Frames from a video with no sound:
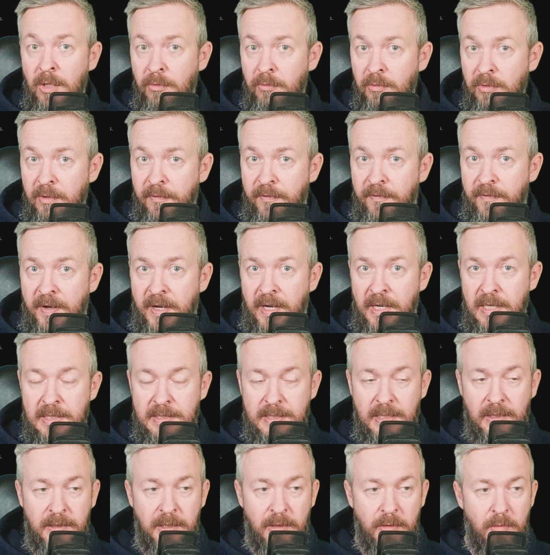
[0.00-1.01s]
to the
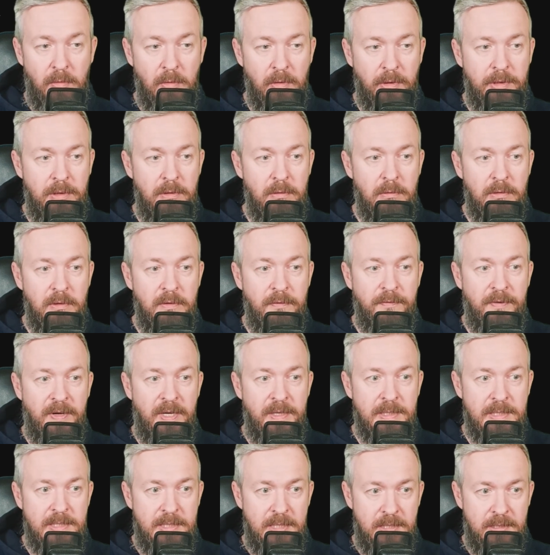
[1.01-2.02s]
files that are already on the
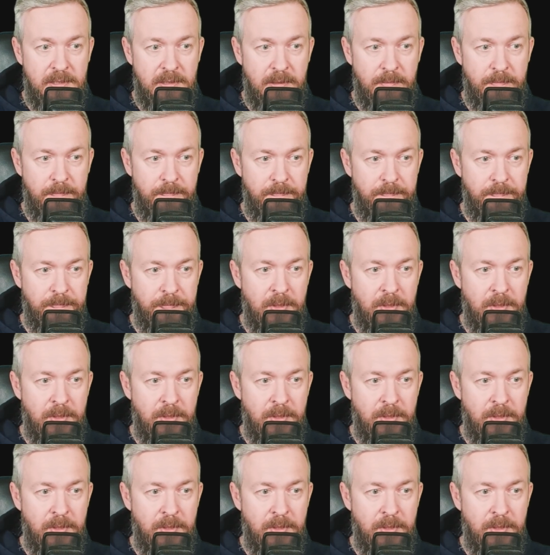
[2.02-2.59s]
file system.